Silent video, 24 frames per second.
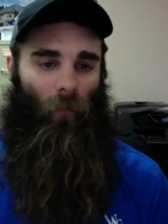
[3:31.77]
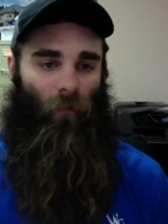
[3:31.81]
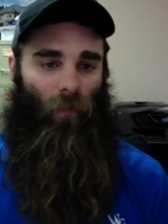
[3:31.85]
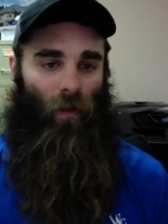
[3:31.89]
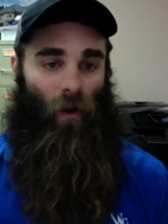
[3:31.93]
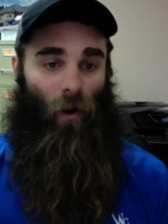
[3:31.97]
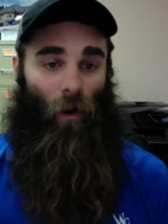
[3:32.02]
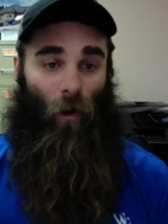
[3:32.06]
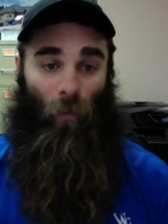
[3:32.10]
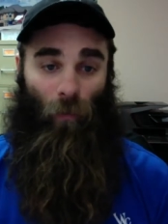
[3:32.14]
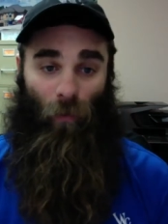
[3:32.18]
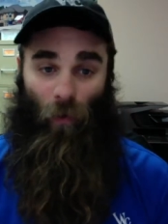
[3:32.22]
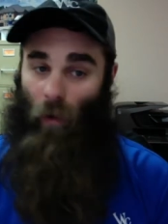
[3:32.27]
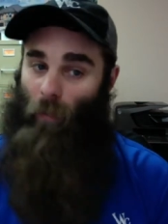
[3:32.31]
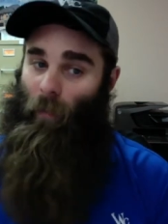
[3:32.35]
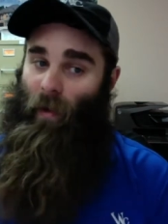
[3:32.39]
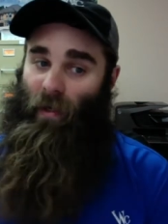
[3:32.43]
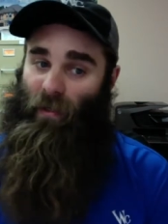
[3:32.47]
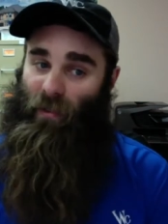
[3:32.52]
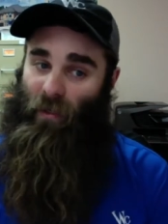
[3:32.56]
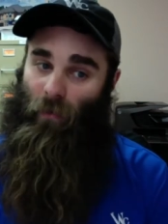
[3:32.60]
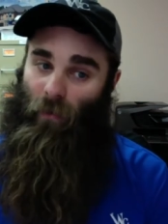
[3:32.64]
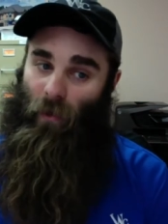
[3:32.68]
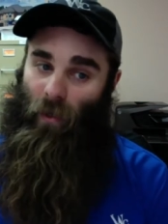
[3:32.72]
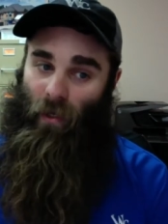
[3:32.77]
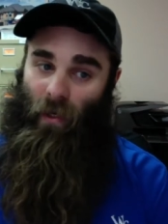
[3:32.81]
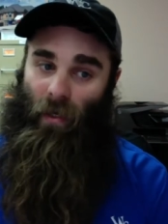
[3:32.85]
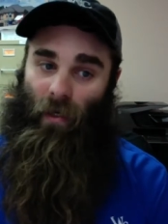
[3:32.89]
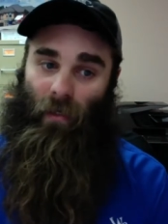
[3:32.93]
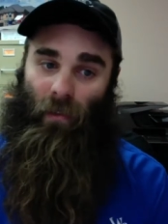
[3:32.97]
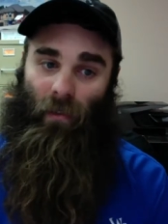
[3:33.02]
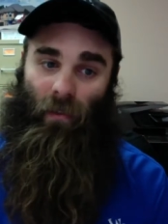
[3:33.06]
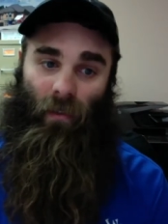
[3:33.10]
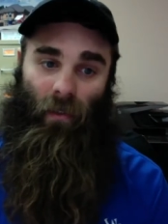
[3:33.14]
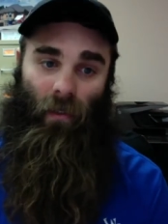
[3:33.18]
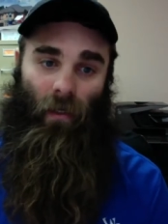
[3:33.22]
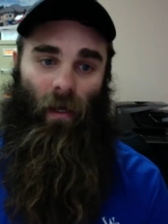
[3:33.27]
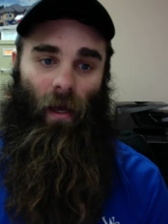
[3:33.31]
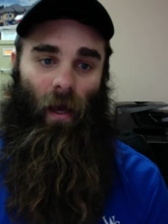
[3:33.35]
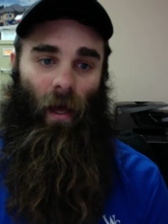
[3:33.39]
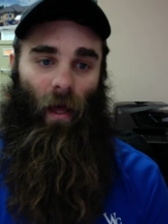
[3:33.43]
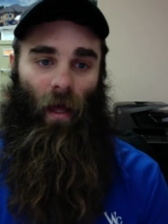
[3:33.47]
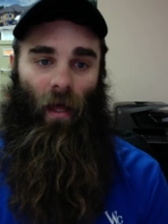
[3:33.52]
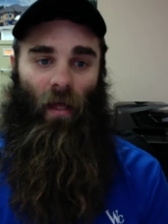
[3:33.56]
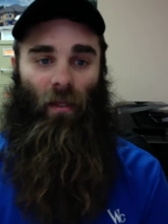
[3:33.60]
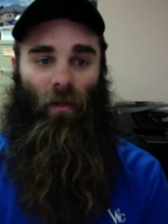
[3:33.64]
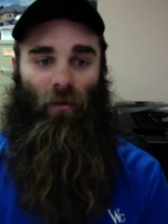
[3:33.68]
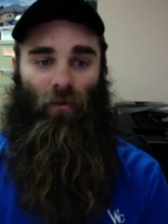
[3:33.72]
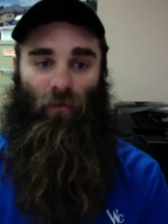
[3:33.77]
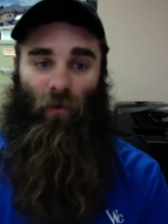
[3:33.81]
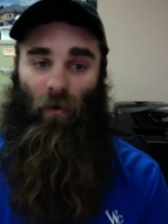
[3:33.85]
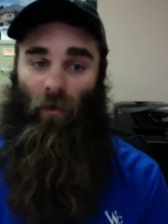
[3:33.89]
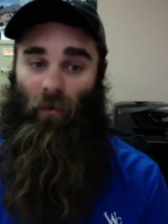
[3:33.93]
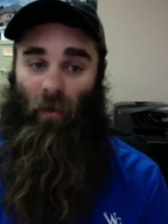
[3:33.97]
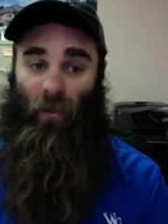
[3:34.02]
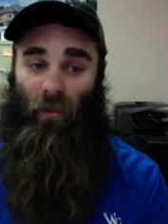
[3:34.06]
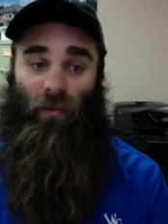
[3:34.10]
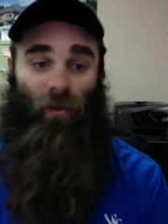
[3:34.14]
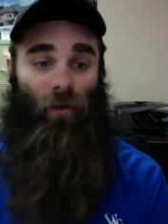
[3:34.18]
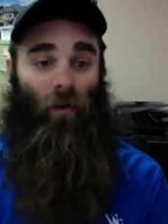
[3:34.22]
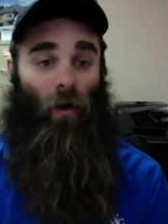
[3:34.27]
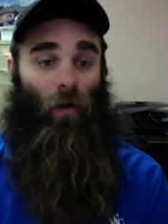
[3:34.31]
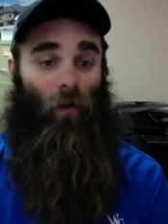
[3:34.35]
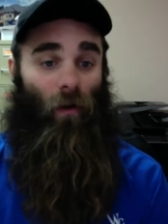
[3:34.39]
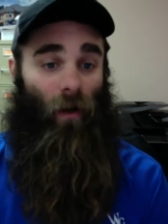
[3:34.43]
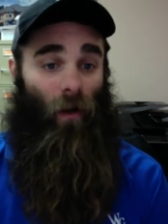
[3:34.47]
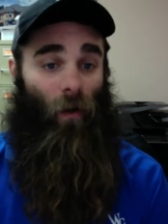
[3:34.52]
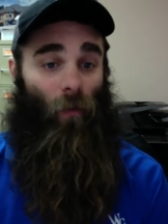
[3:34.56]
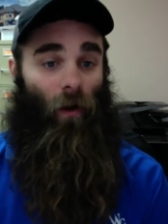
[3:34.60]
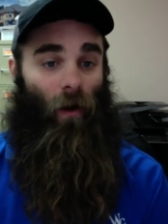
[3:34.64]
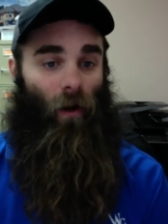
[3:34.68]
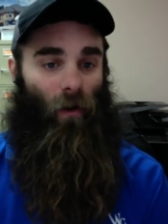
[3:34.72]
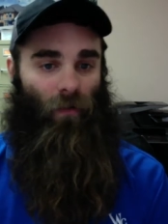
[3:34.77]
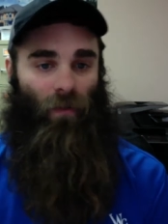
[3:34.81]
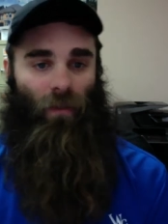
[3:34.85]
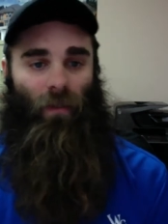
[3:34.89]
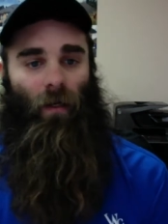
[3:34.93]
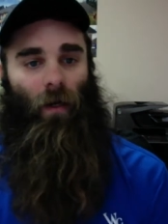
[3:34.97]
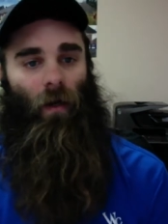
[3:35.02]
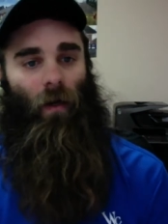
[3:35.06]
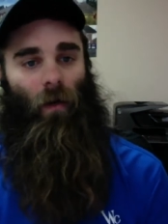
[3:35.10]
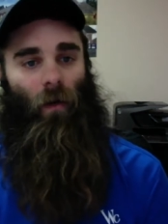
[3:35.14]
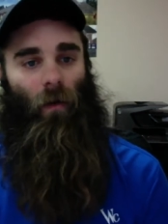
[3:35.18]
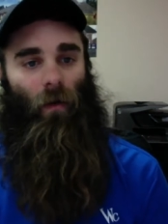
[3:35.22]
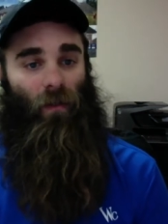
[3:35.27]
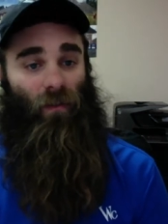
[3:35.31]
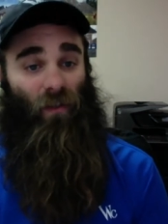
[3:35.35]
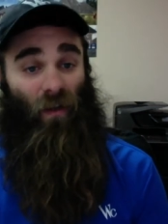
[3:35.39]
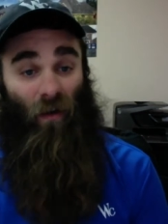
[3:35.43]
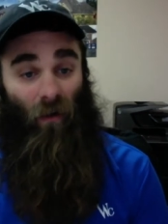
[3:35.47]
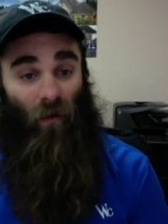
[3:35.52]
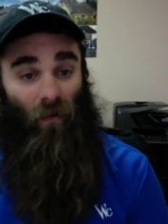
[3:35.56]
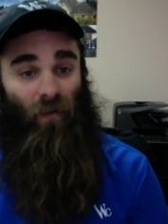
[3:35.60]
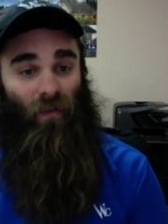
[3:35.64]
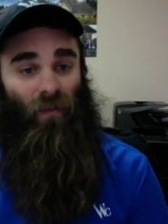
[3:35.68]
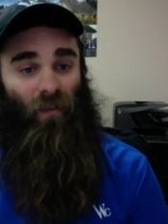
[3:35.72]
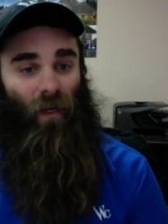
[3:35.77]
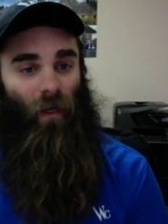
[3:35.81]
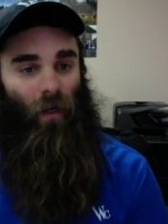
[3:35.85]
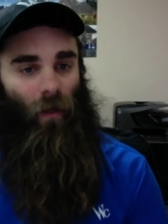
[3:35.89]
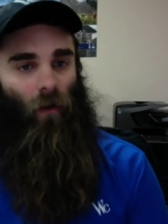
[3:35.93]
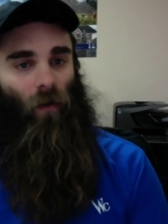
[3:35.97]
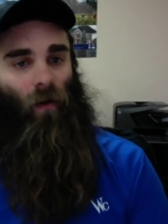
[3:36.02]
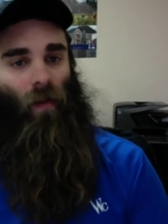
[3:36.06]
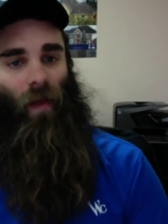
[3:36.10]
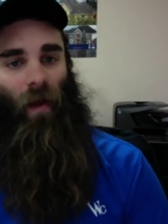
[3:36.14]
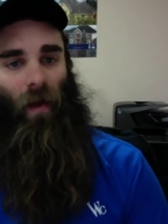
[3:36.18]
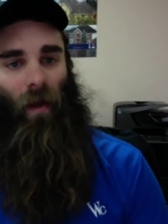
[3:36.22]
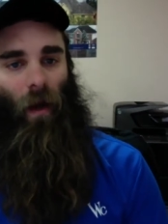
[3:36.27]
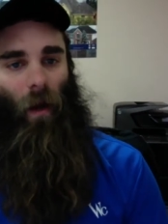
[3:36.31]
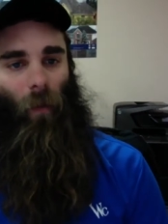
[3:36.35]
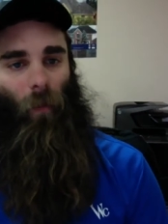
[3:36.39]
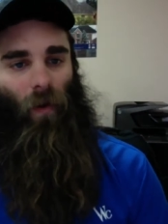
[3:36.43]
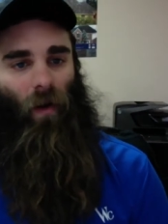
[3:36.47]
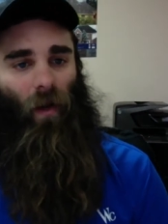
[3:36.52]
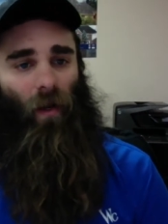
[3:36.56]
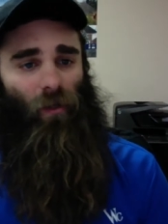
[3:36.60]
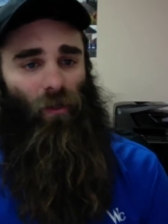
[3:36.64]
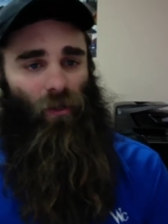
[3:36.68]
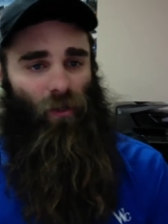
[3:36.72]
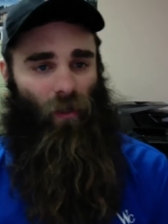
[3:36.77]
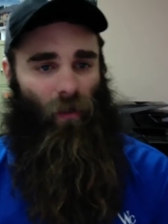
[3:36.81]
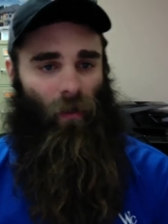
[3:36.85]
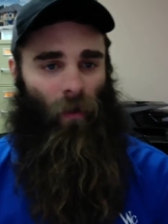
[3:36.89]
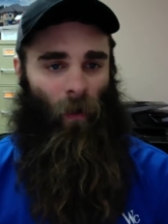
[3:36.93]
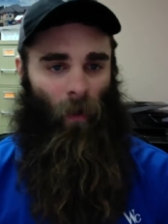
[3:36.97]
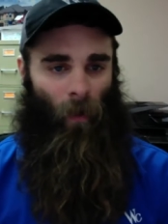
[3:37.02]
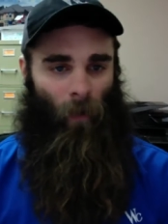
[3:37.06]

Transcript: GoPro makes it really easy, and the drone lets you go anywhere, so it's hard to say no to that combination.